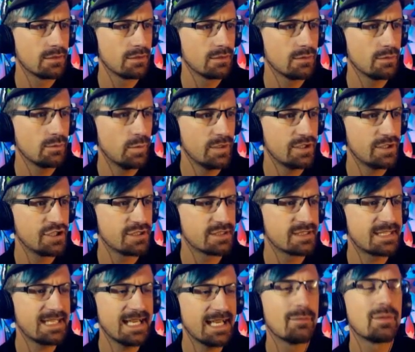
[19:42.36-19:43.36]
Witches,
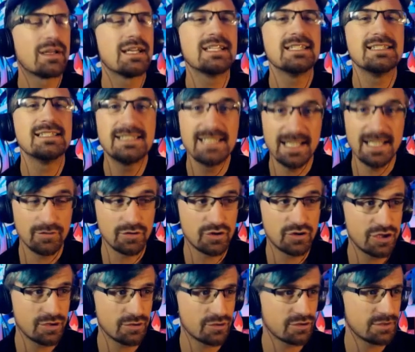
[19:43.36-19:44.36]
gambling, and devil
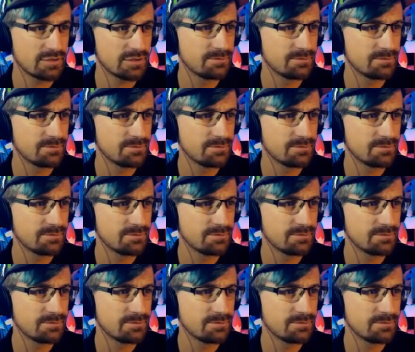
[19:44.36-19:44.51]
children.